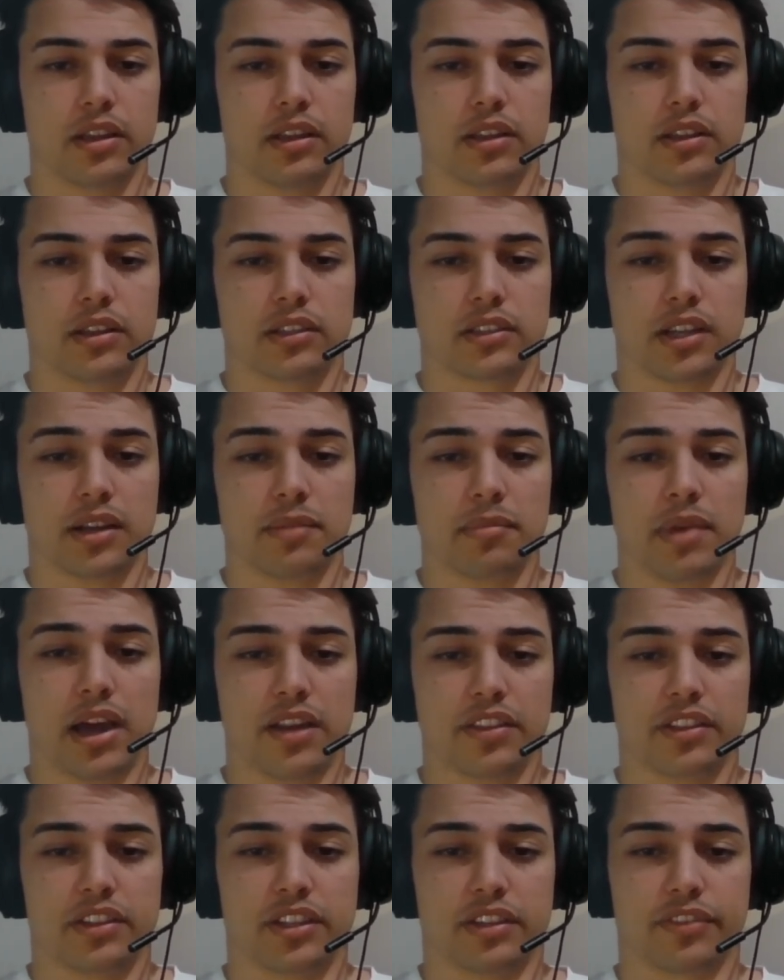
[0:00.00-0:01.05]
Some
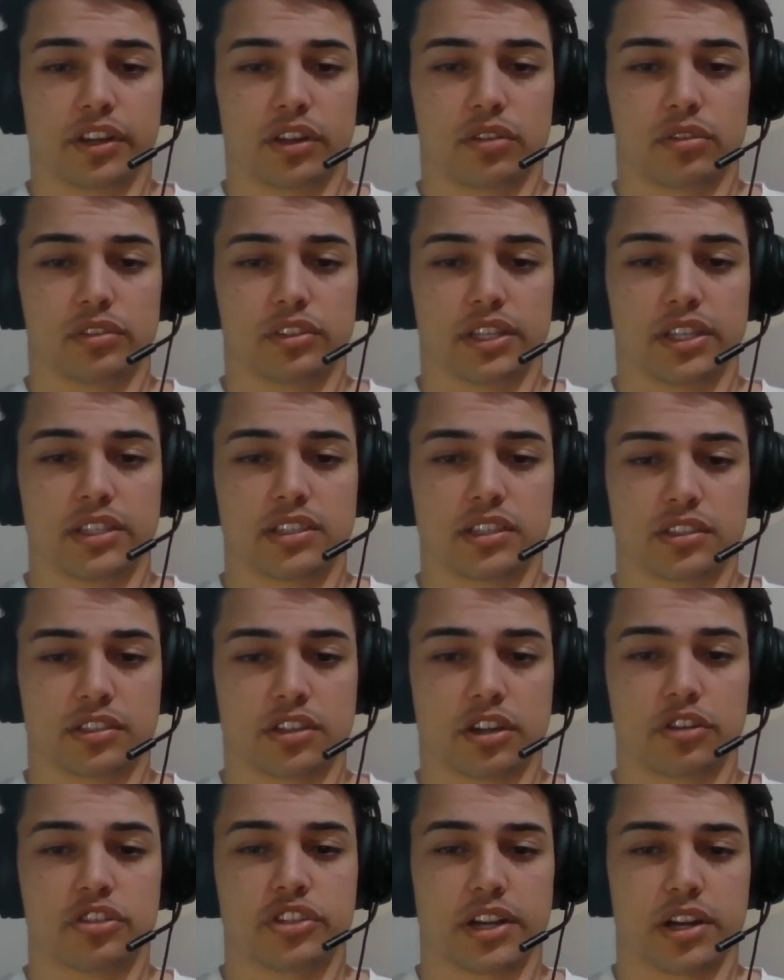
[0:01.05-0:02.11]
other difficulties
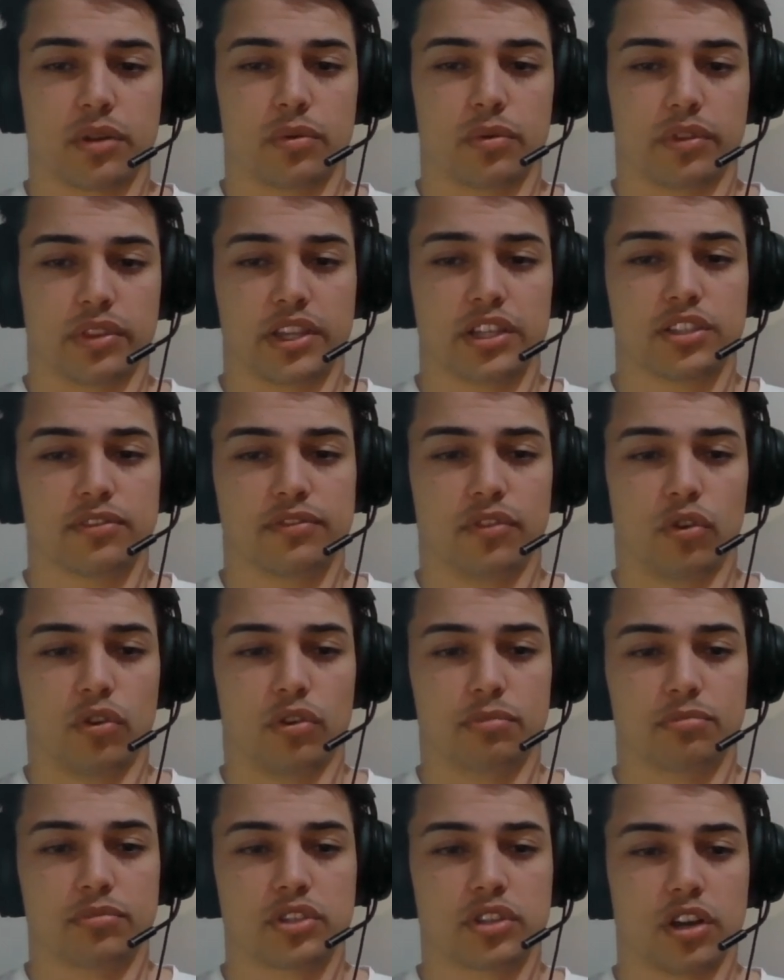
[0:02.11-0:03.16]
associated with these
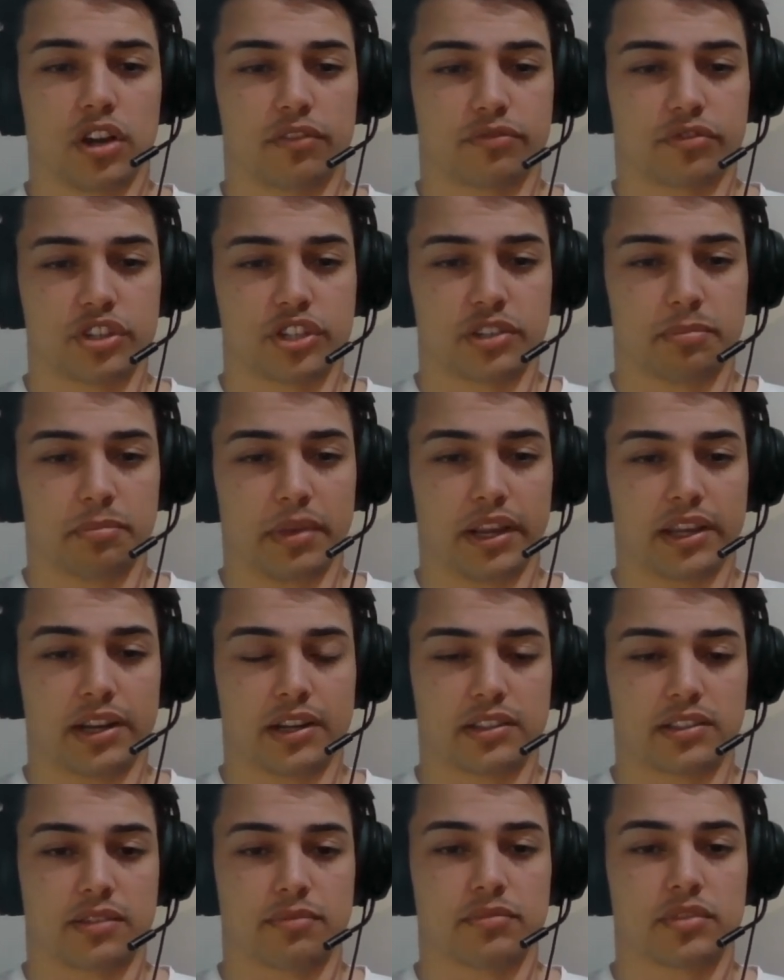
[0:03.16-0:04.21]
forms of rigid
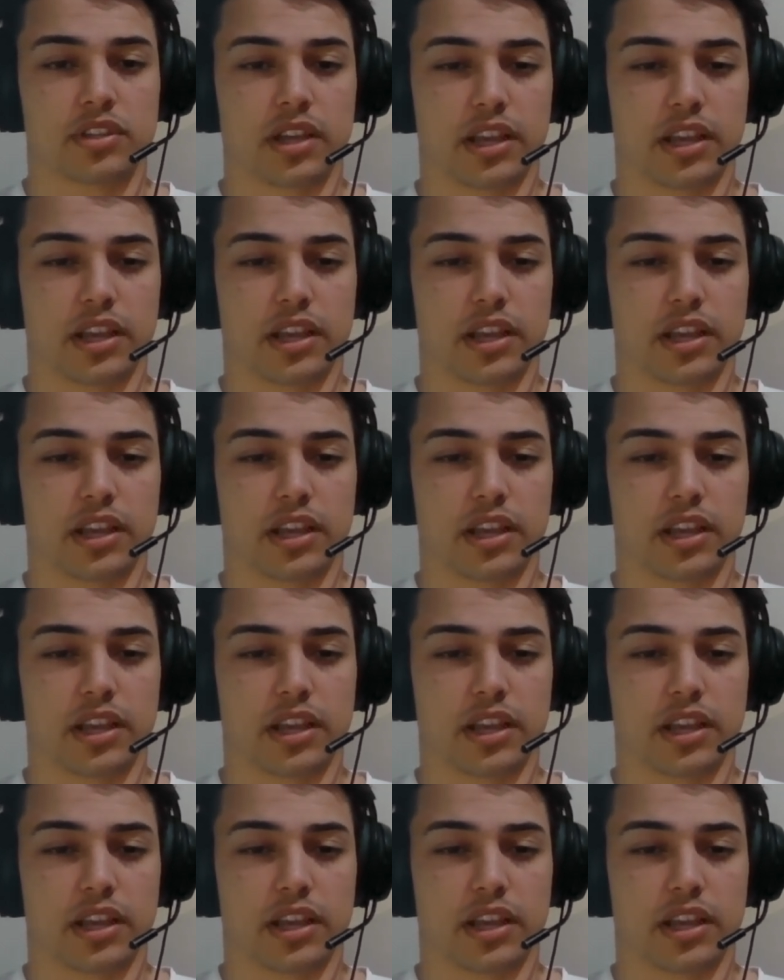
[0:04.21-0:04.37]
mechanisms